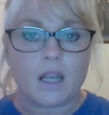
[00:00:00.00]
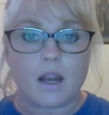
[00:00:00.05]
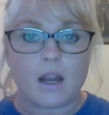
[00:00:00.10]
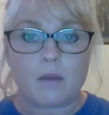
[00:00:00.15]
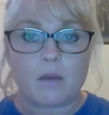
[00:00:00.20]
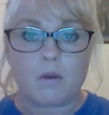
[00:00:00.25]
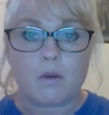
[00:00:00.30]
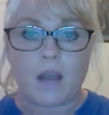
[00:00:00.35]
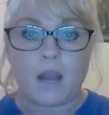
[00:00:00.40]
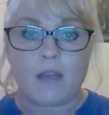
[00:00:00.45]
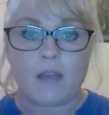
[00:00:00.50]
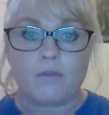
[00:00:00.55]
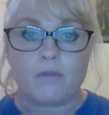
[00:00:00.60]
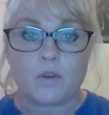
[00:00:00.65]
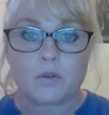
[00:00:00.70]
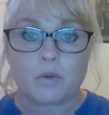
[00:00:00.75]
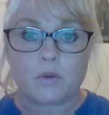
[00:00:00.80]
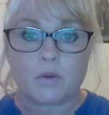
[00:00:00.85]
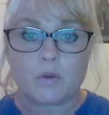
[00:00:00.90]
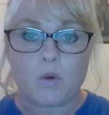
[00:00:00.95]
and I will have
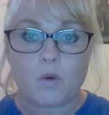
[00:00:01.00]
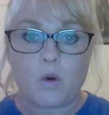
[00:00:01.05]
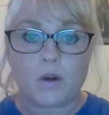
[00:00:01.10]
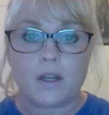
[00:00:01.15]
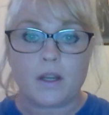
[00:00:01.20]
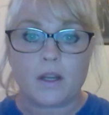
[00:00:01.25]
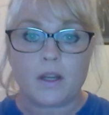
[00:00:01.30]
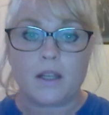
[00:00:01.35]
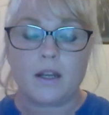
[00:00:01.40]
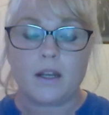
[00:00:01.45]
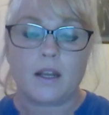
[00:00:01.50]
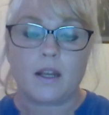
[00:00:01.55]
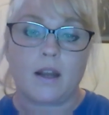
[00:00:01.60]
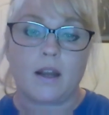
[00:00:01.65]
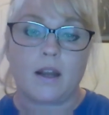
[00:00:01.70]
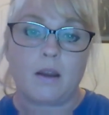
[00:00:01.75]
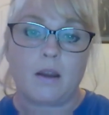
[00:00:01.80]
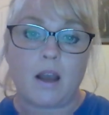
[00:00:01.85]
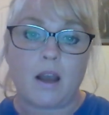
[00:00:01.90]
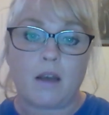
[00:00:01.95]
those recorded
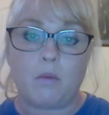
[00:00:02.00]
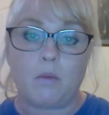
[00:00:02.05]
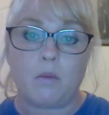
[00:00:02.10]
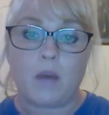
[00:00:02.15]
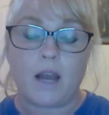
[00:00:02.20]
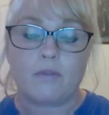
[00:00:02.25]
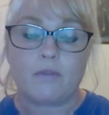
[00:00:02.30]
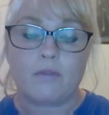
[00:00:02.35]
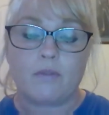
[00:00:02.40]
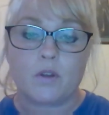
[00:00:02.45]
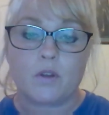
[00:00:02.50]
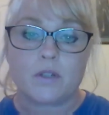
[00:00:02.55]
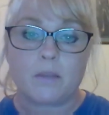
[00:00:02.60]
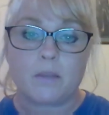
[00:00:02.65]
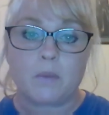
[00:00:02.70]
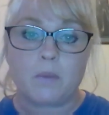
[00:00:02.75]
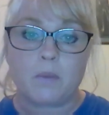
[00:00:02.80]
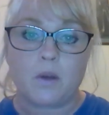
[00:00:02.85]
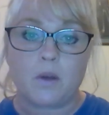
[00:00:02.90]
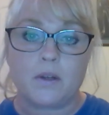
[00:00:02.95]
and I ha will have those
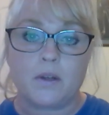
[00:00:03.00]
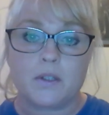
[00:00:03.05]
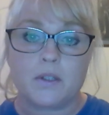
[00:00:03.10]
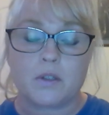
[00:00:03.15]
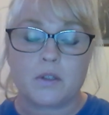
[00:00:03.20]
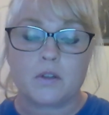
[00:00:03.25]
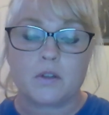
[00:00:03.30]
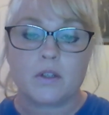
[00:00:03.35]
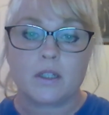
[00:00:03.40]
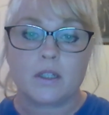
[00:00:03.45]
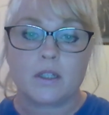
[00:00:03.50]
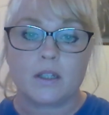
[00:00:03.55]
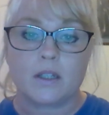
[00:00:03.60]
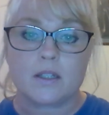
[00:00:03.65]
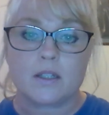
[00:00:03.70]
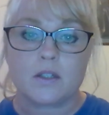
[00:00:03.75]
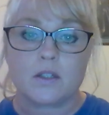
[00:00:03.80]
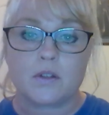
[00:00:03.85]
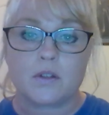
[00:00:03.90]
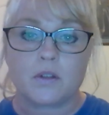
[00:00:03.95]
uploaded so you can
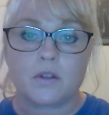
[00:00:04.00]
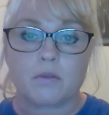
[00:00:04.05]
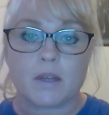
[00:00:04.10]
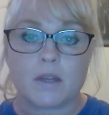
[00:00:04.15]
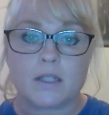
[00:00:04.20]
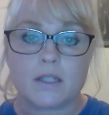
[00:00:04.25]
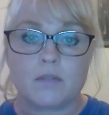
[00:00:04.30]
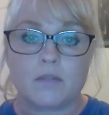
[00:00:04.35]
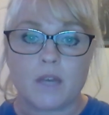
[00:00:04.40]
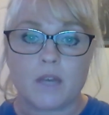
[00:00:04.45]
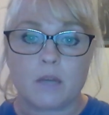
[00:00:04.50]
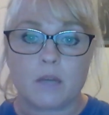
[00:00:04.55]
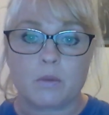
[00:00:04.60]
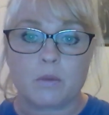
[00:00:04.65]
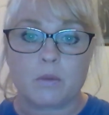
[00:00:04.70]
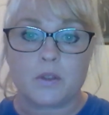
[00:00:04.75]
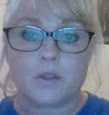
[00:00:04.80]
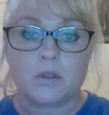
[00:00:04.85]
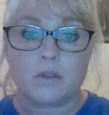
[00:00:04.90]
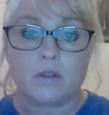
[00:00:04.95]
listen to the rest of
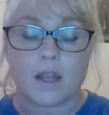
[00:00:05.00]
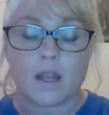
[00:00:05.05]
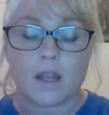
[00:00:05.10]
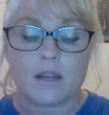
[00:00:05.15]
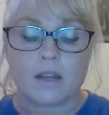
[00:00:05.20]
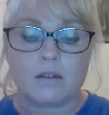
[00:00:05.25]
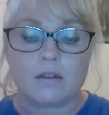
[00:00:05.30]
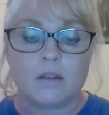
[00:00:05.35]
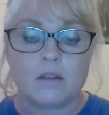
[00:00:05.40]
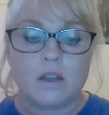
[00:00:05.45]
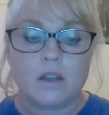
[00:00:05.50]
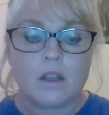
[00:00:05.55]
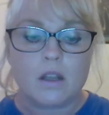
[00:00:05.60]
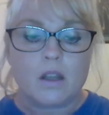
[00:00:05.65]
Edward Tulane.